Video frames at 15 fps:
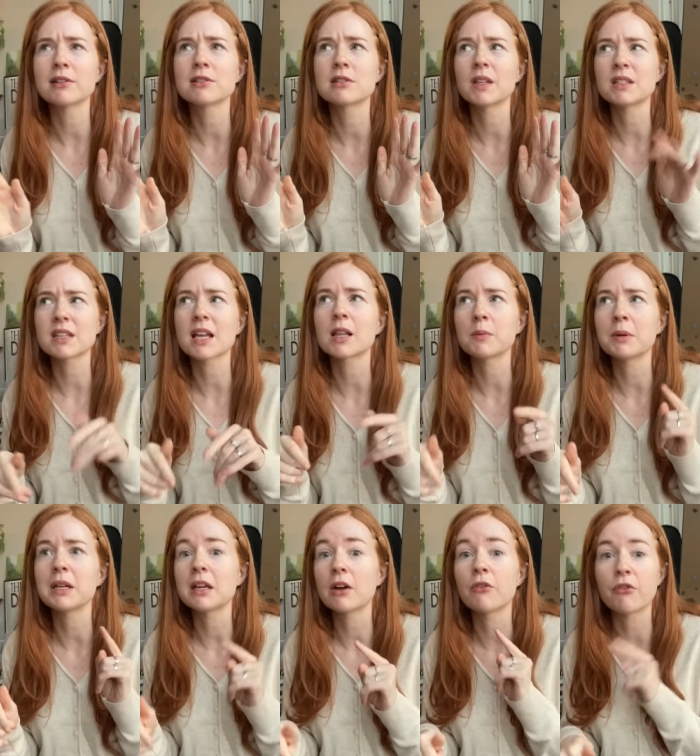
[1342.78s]

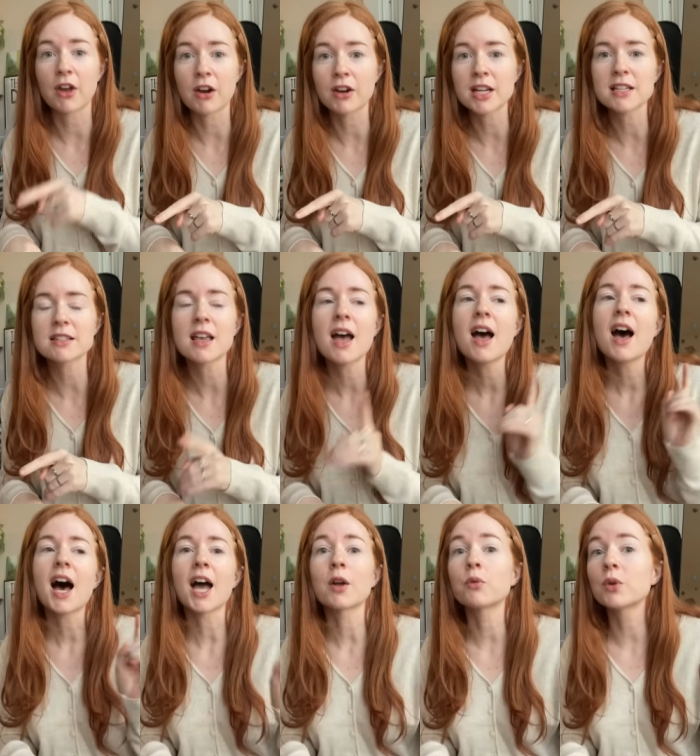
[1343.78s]
Encyclopedia of Fairies.
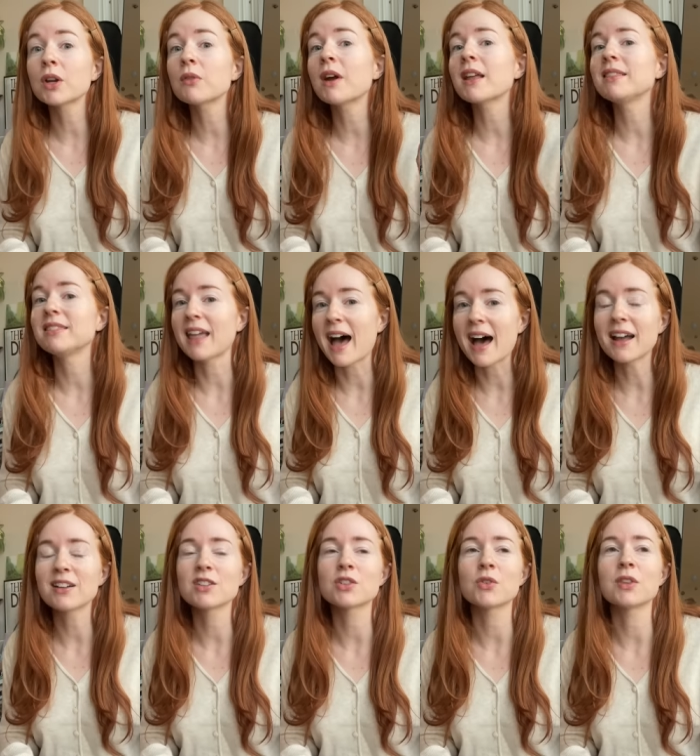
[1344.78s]
I reread
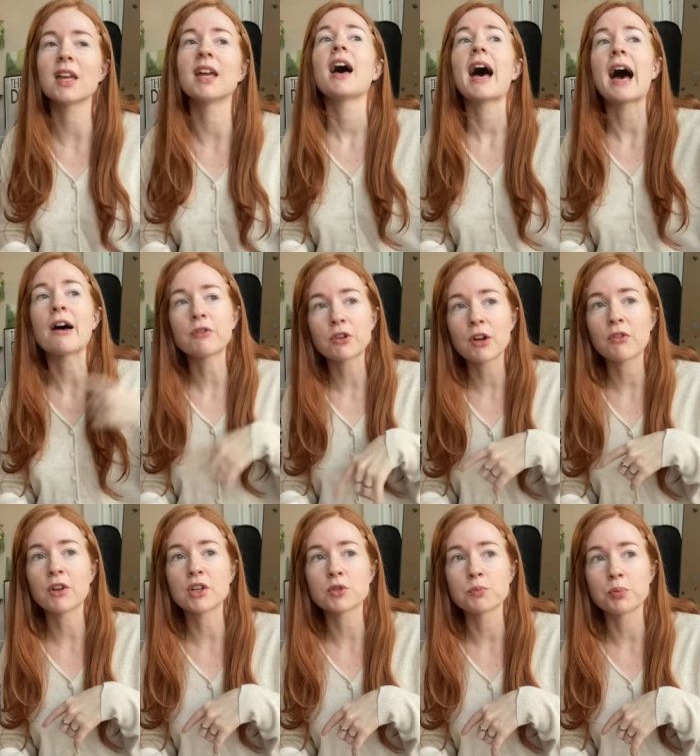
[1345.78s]
that so that after I
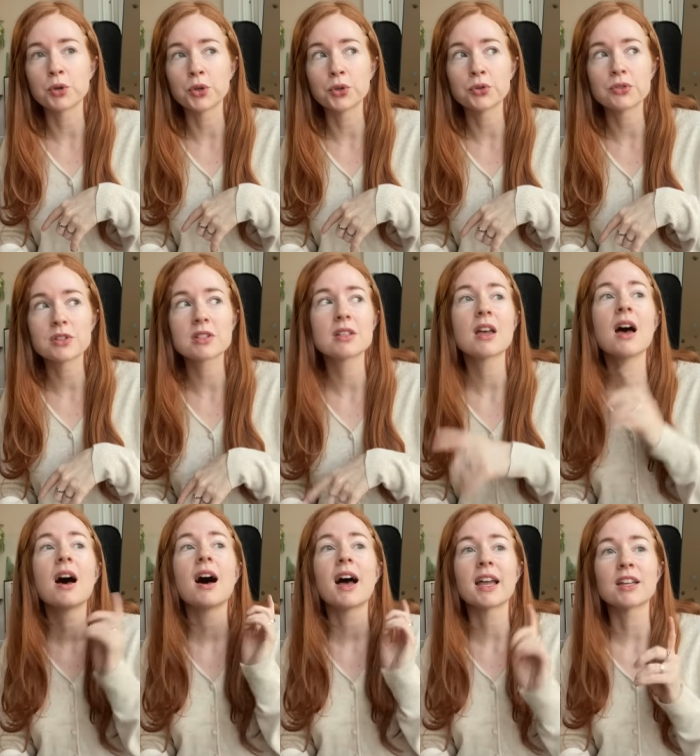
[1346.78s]
finish Brutes,
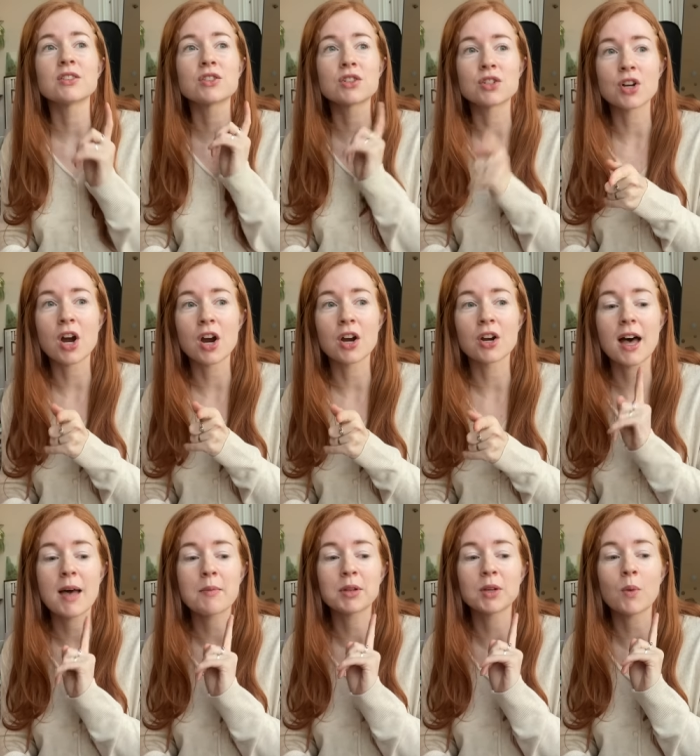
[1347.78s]
I can start
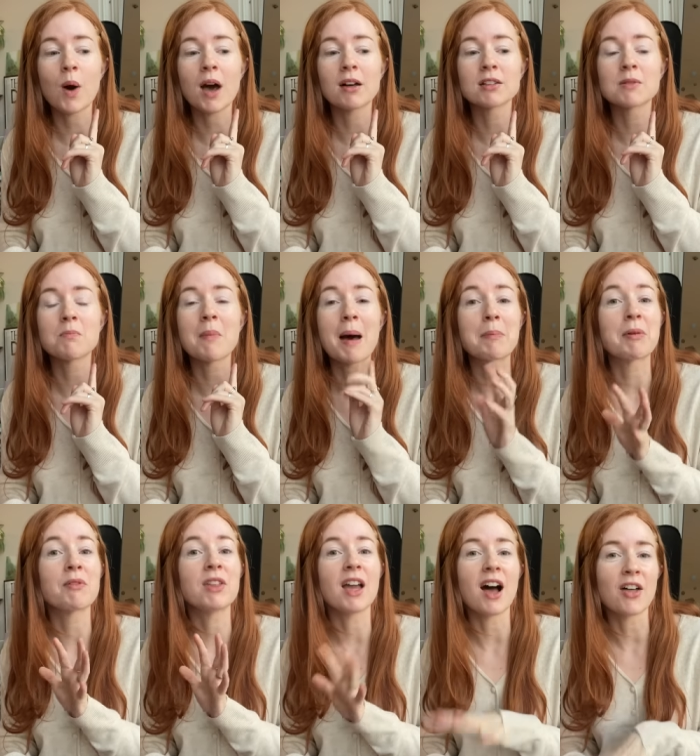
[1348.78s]
Emily Wilde's Map
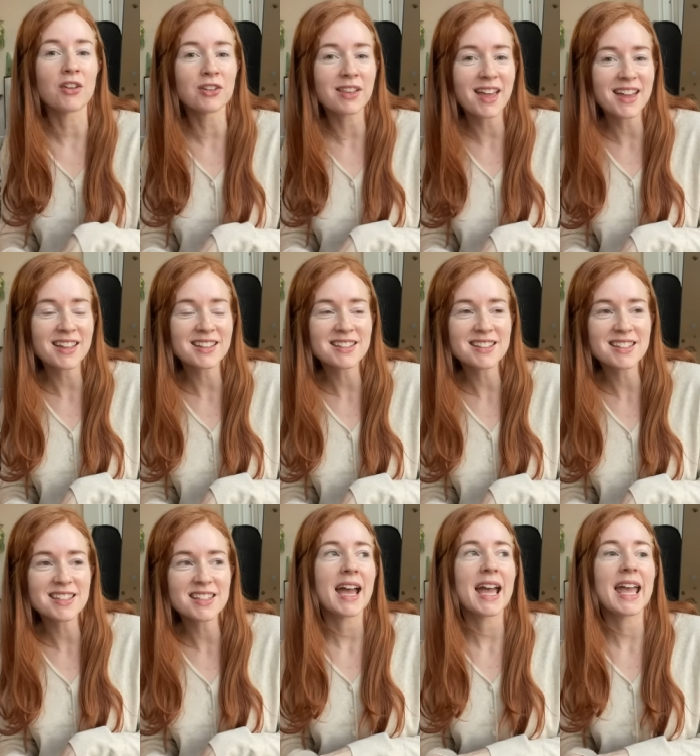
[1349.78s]
of the Other
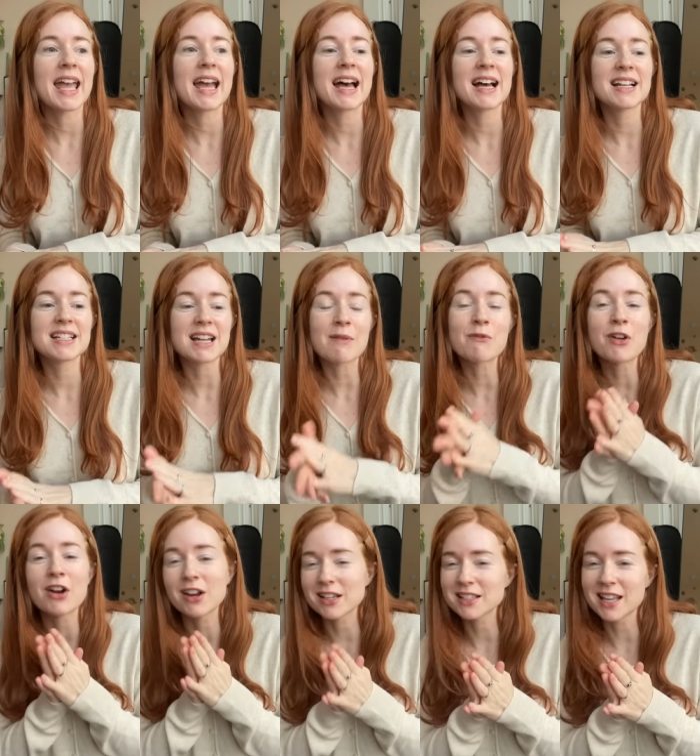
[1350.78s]
Lands, and I'm
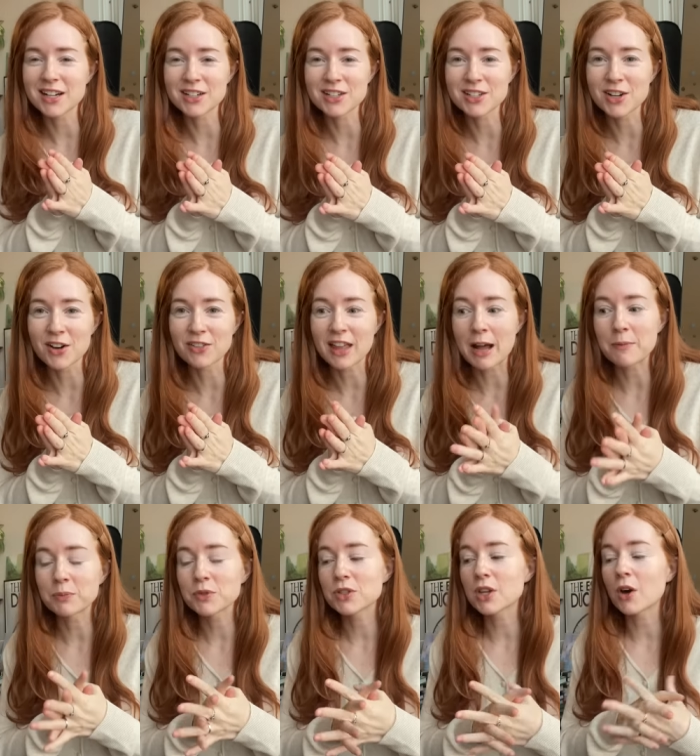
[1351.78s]
very excited to start that.
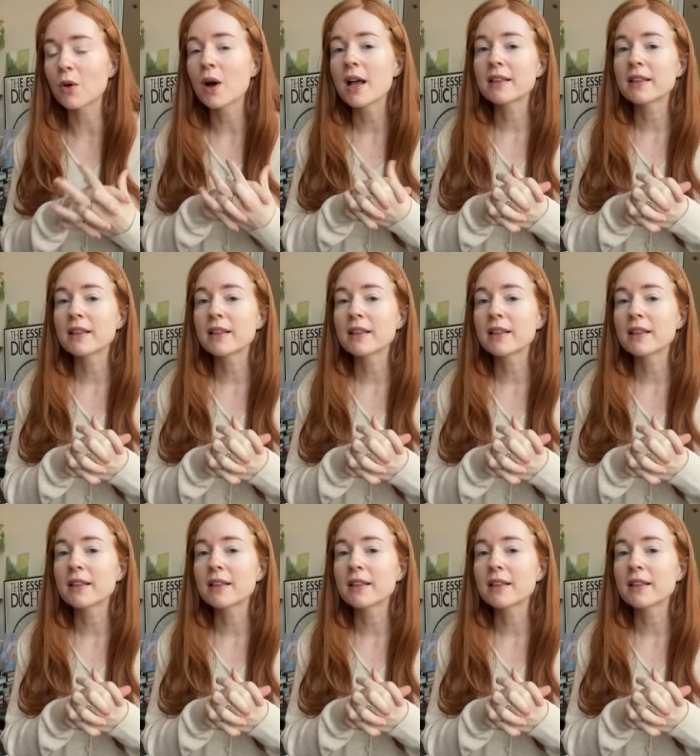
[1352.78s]
So